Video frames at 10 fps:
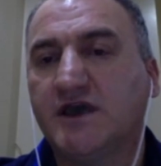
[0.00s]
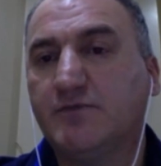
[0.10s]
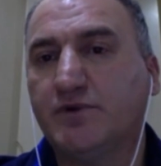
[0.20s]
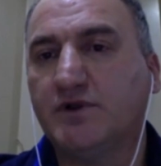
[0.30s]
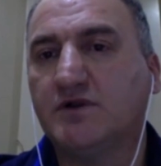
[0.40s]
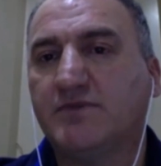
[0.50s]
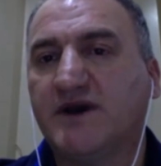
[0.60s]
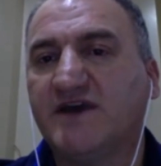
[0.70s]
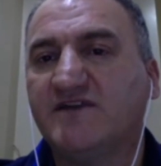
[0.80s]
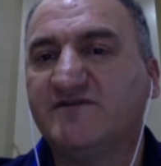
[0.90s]
April,
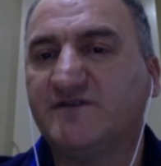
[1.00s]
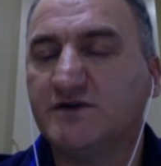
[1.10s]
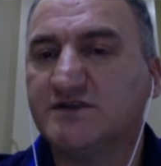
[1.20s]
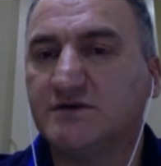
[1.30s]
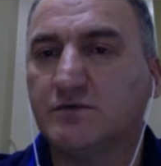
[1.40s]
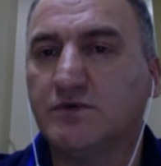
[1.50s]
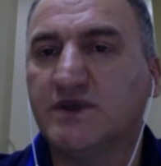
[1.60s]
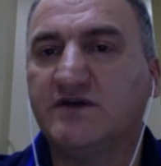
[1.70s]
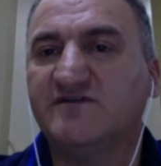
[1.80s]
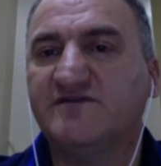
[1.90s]
by the first
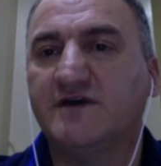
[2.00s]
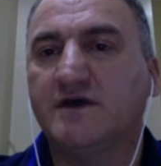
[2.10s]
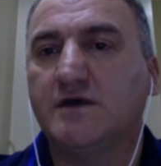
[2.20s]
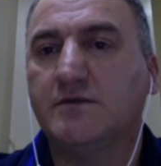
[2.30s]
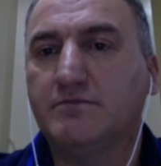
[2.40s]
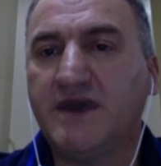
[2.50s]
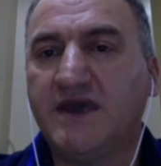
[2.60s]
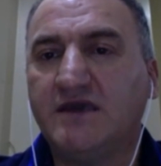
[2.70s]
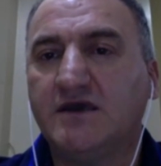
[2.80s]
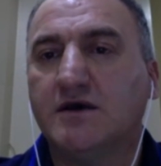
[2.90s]
week of
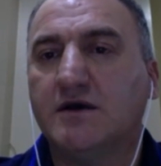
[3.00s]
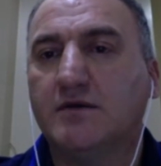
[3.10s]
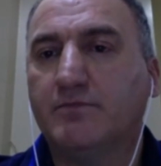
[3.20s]
May.